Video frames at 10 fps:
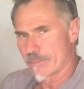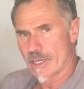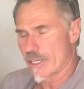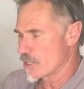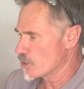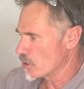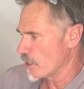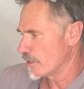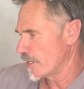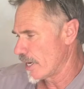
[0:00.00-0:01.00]
going to
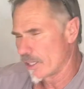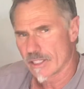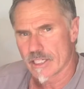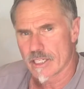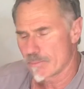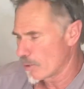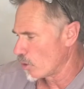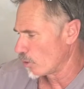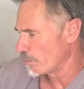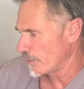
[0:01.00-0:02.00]
install the LED
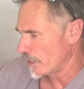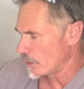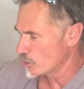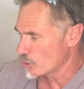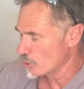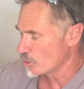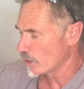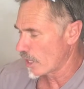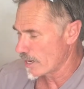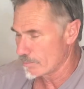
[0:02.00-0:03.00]
bulb into the
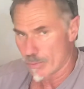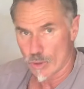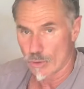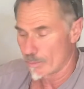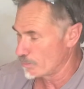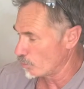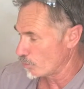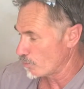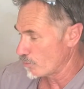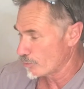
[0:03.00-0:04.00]
light bulb
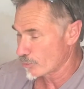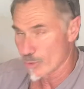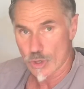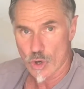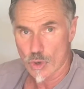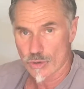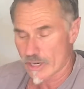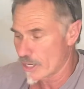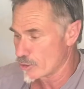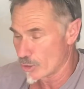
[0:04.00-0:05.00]
through the hole that
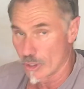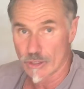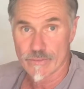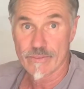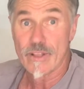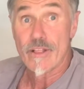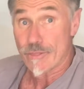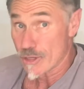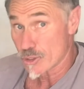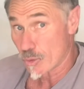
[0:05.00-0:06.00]
I drilled.
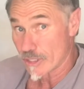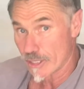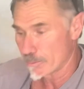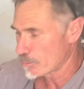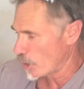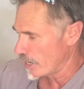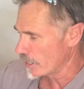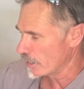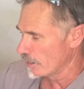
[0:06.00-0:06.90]
This one didn't break.